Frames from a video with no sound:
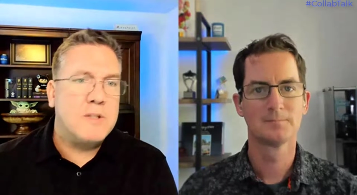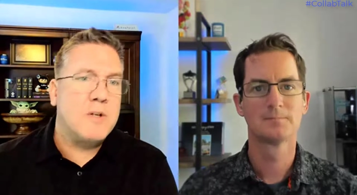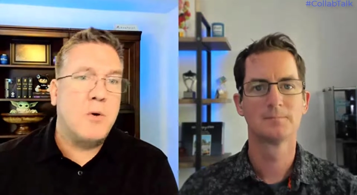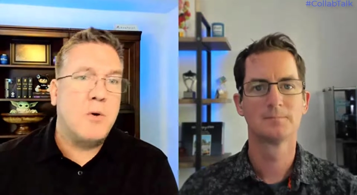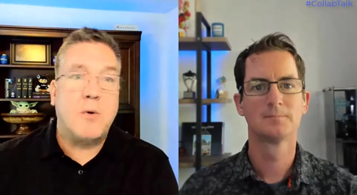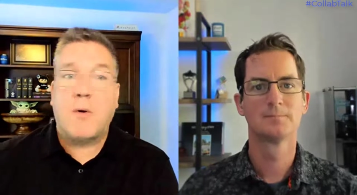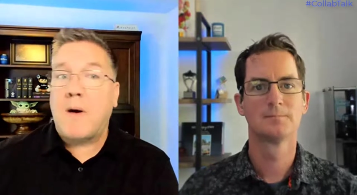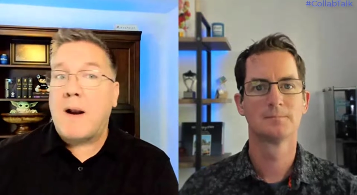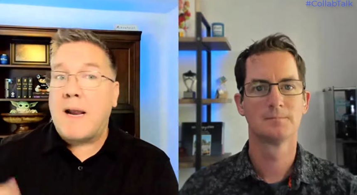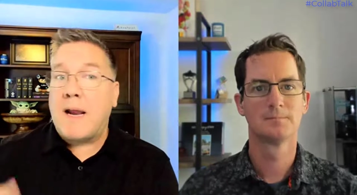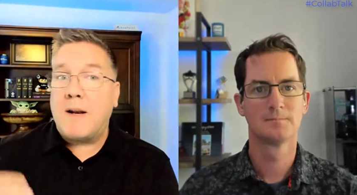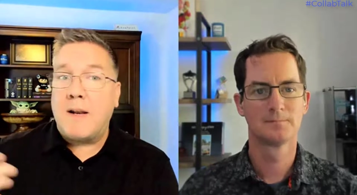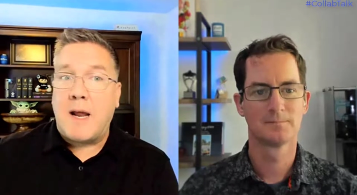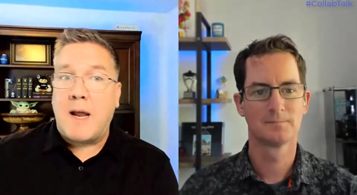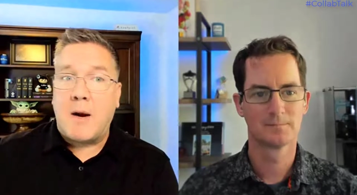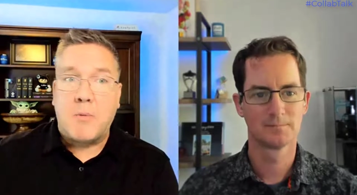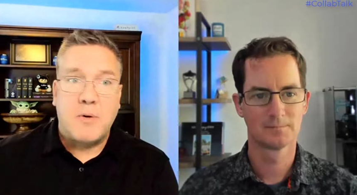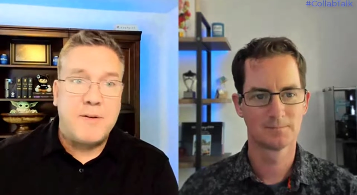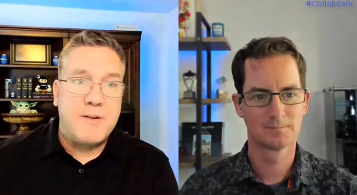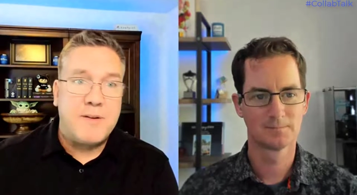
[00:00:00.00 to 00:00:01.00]
Speaker 1: And so, all right,
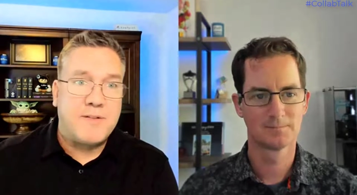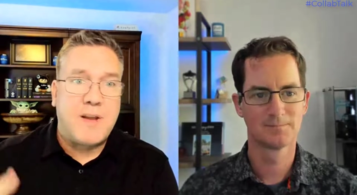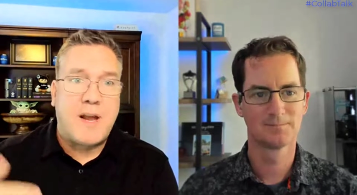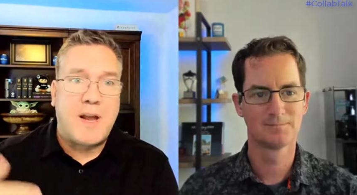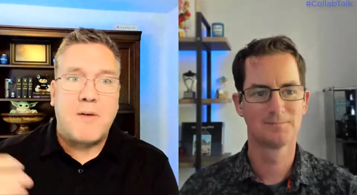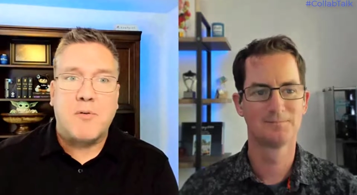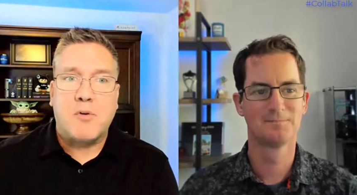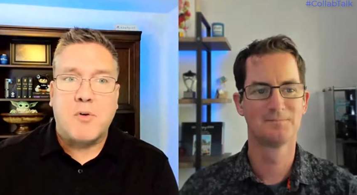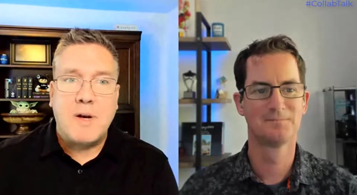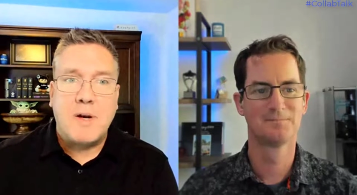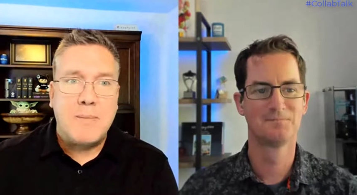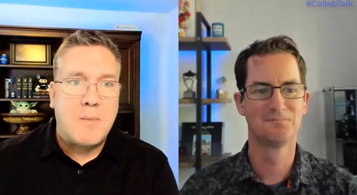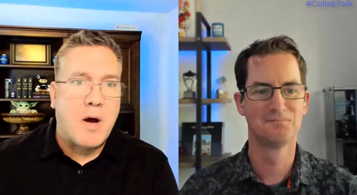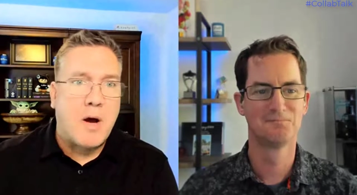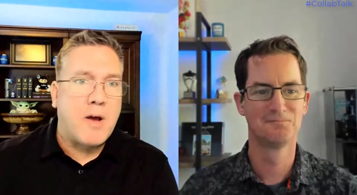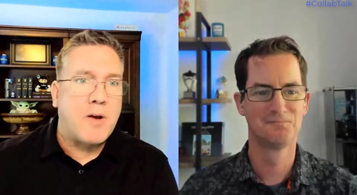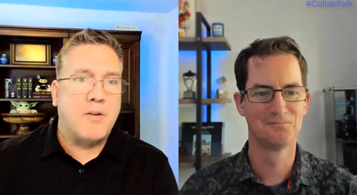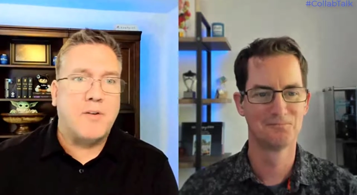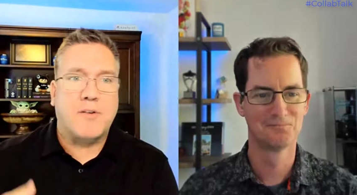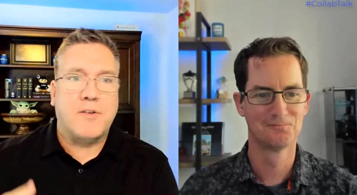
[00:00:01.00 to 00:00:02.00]
now we're in this evergreen
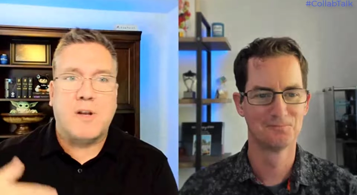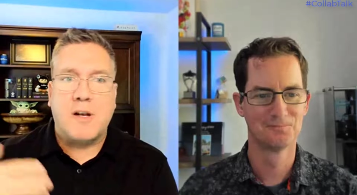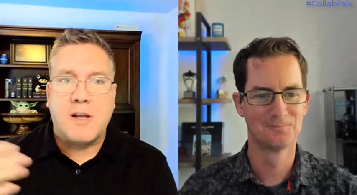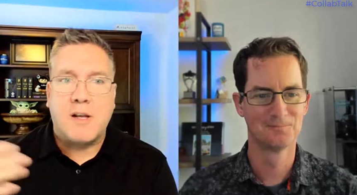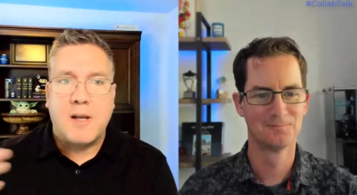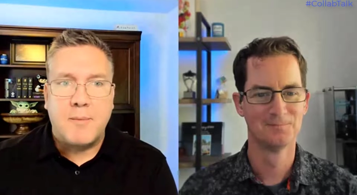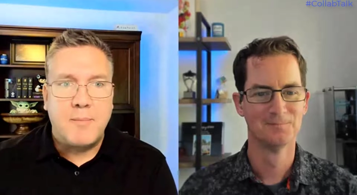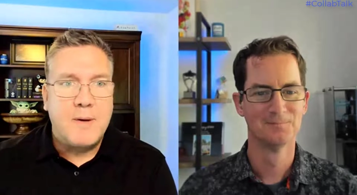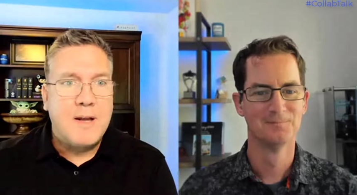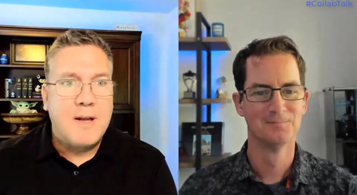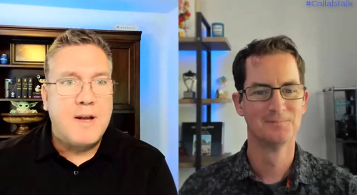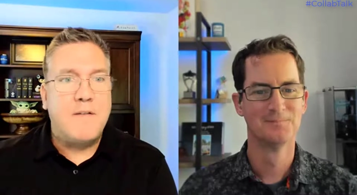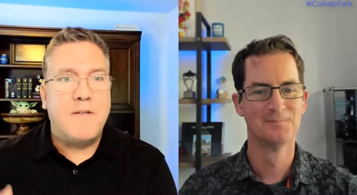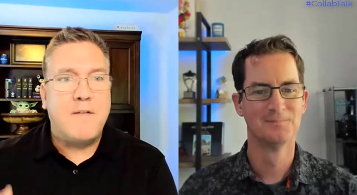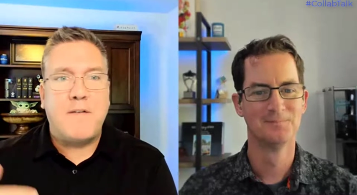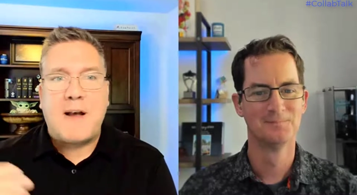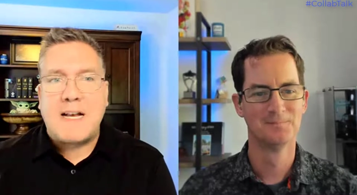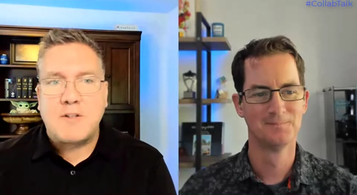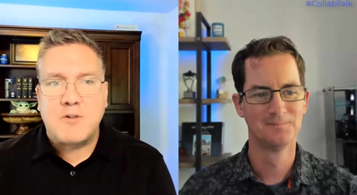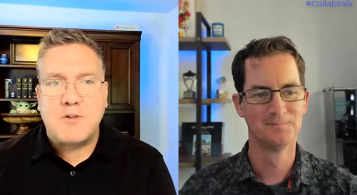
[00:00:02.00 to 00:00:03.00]
model. It's going to come
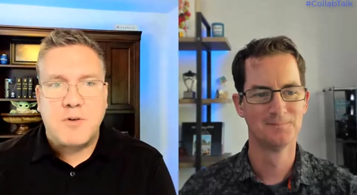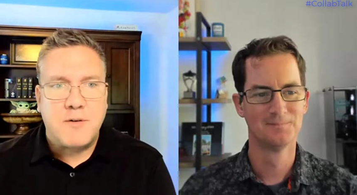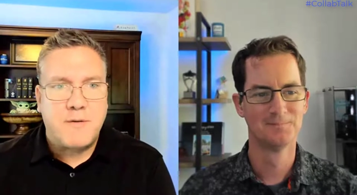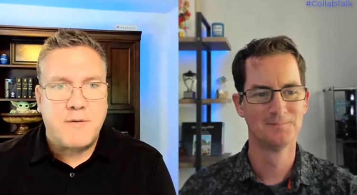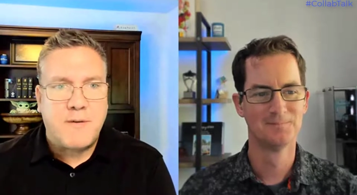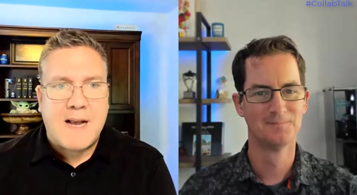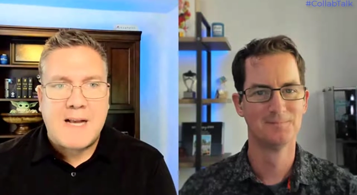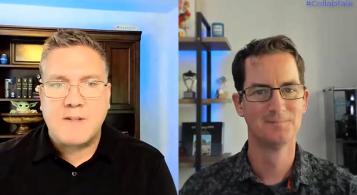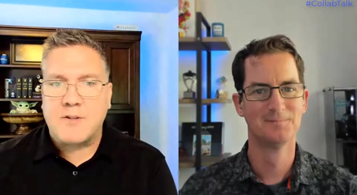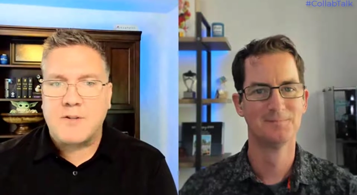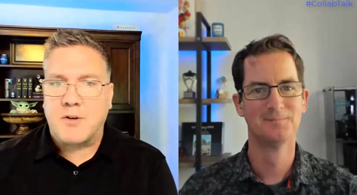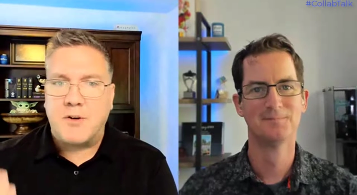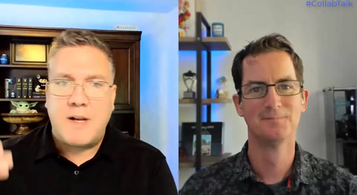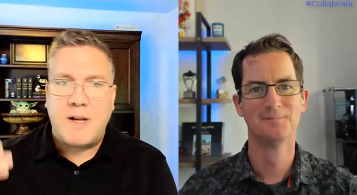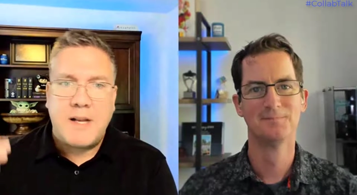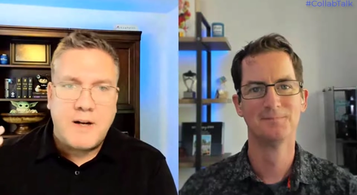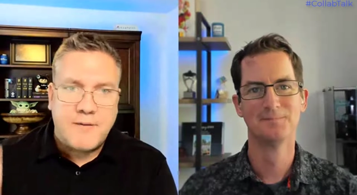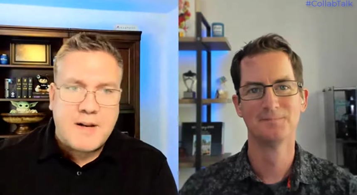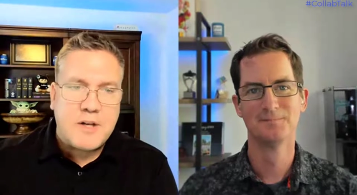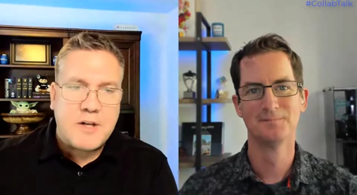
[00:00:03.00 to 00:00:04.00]
faster and
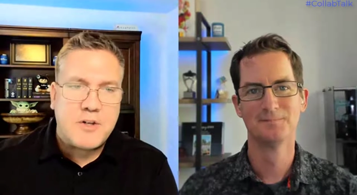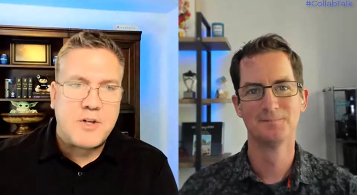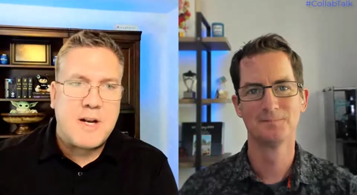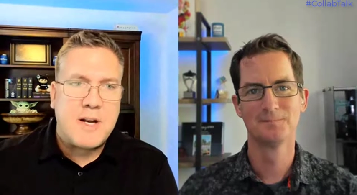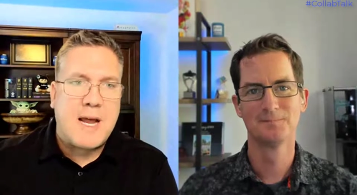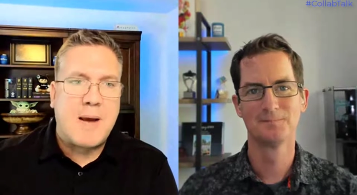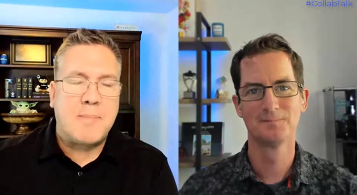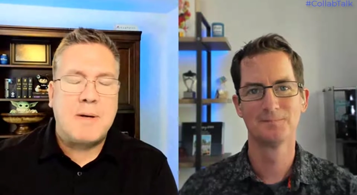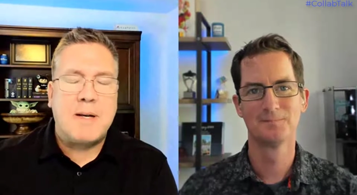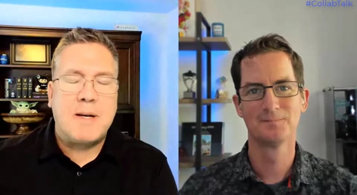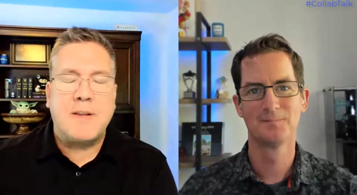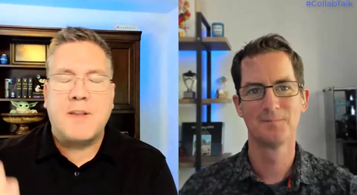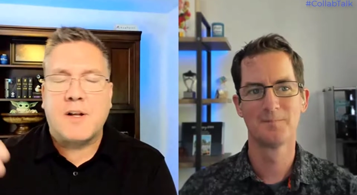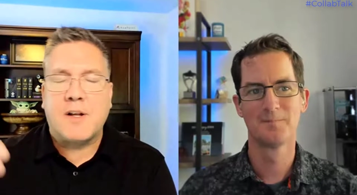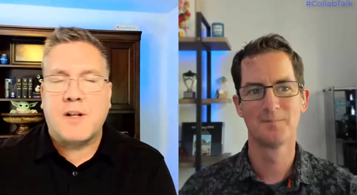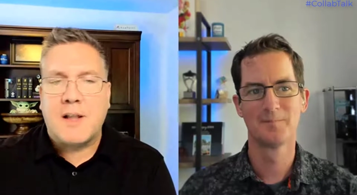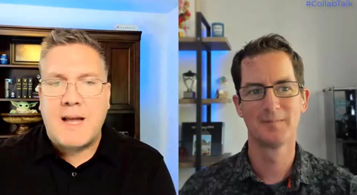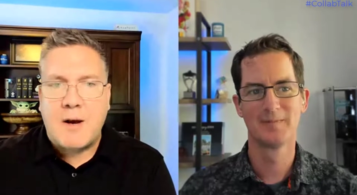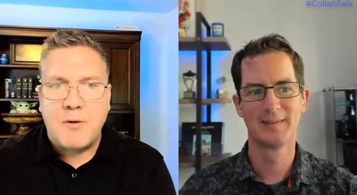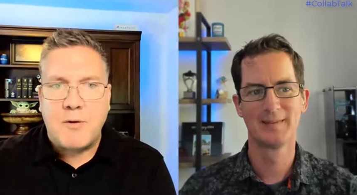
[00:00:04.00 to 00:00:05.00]
faster. Innovation happening in
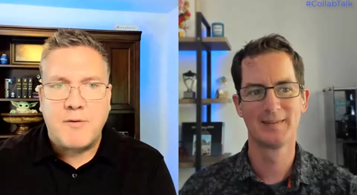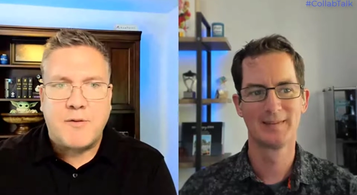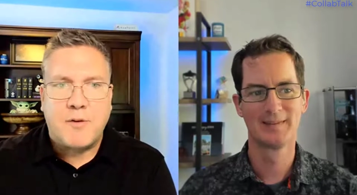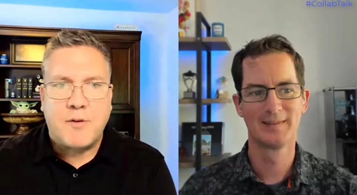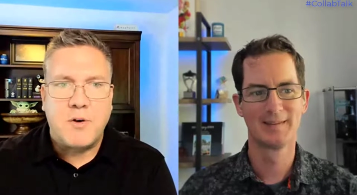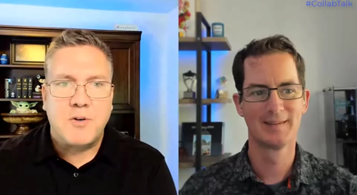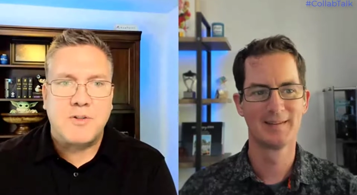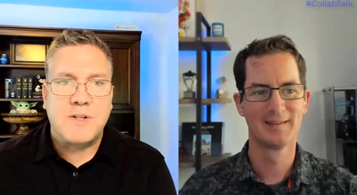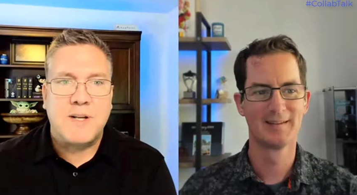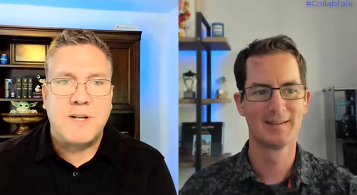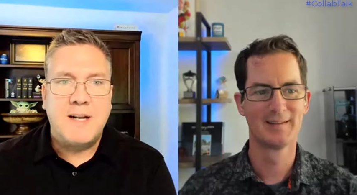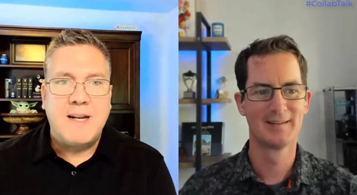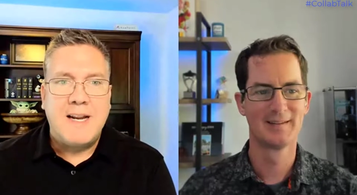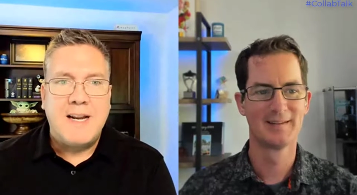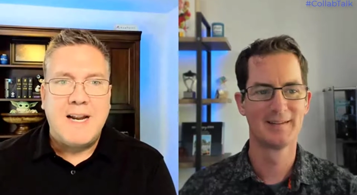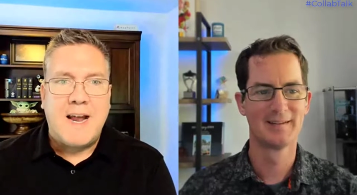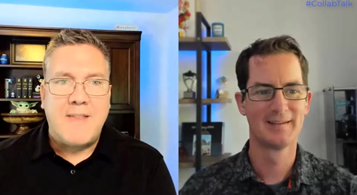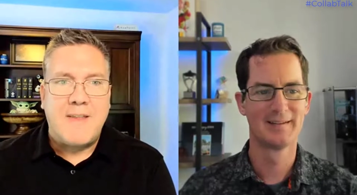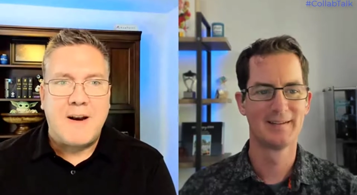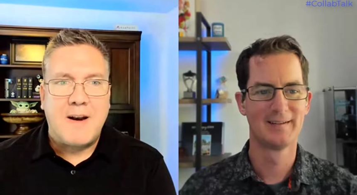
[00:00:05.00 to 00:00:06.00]
the cloud first,
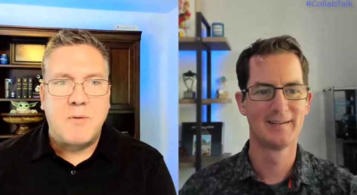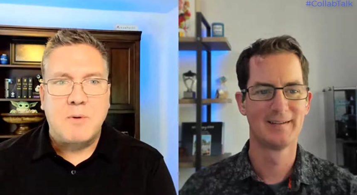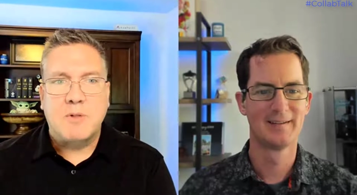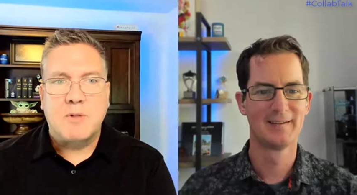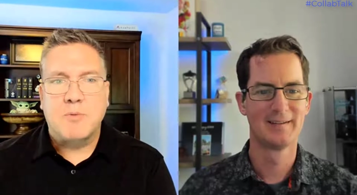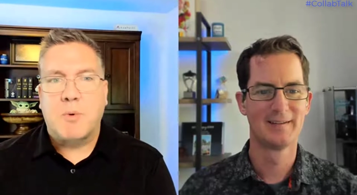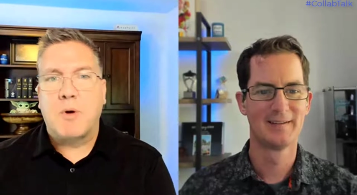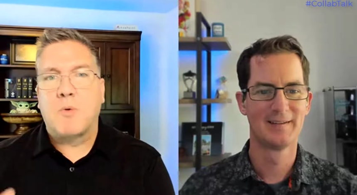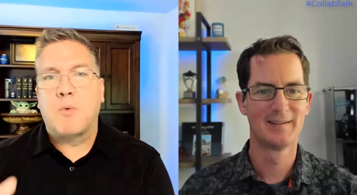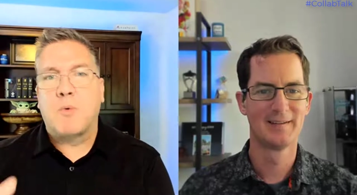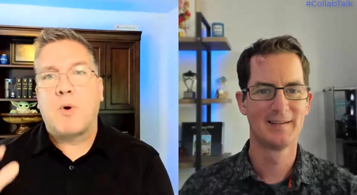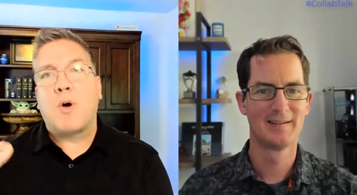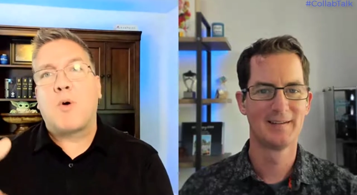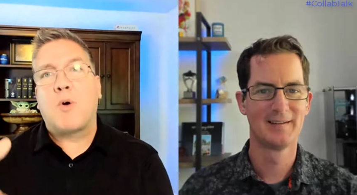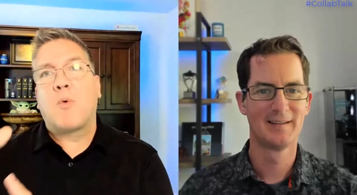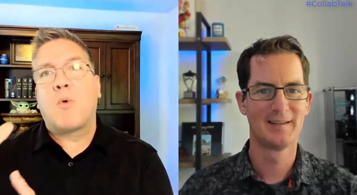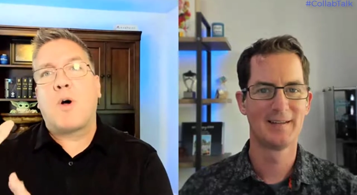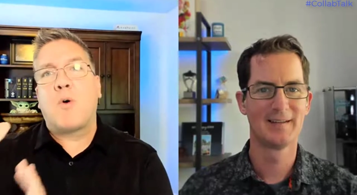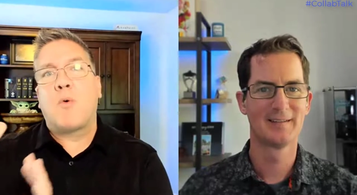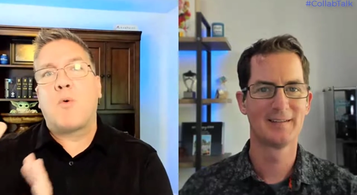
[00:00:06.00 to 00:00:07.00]
and then it was, whoa,
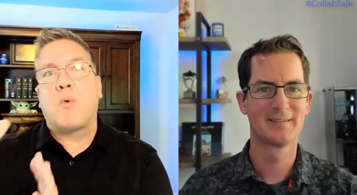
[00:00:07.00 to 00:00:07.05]
whoa,